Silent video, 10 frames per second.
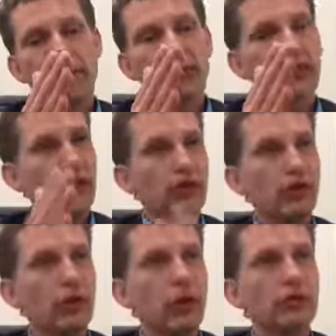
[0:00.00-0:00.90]
status
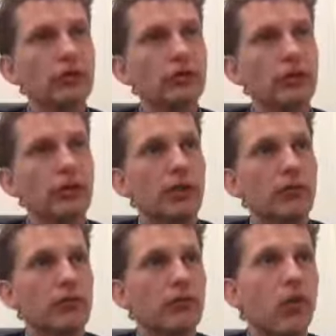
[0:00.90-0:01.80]
quo, so a
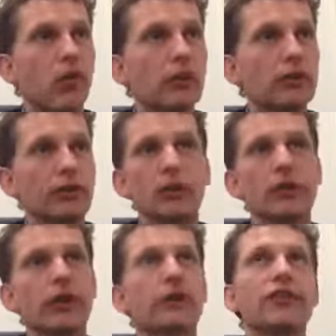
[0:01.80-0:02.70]
performance or
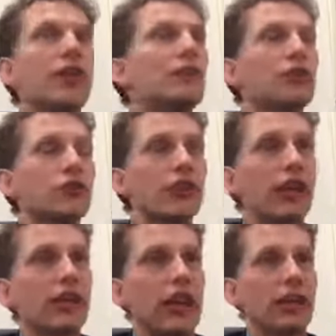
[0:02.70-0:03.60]
a temperature
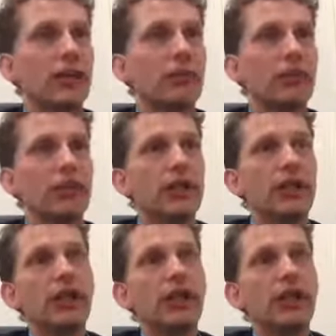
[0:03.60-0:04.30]
check at a company.